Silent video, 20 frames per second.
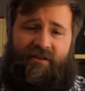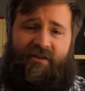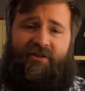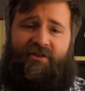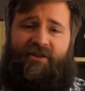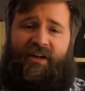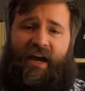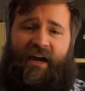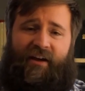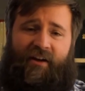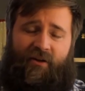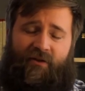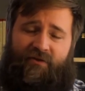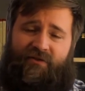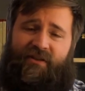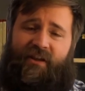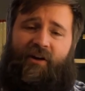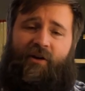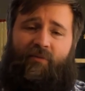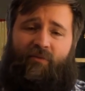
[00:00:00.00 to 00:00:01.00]
the
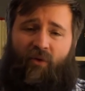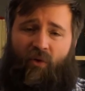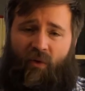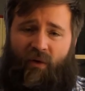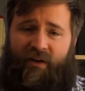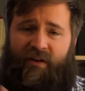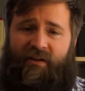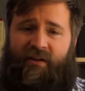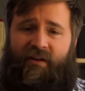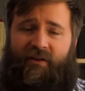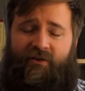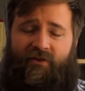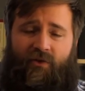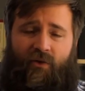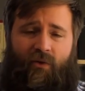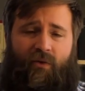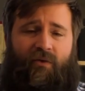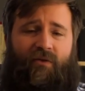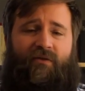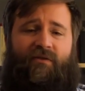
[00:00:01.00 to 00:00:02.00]
shadows that are pointing
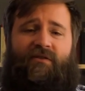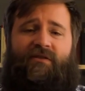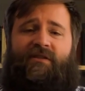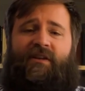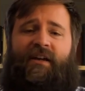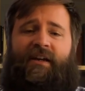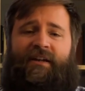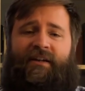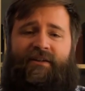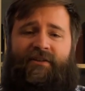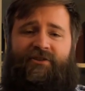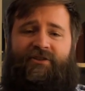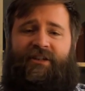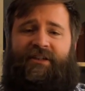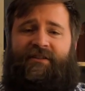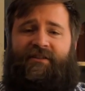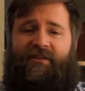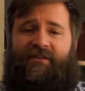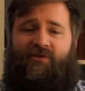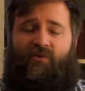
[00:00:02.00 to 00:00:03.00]
towards
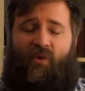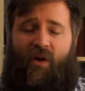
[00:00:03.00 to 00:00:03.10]
Jesus.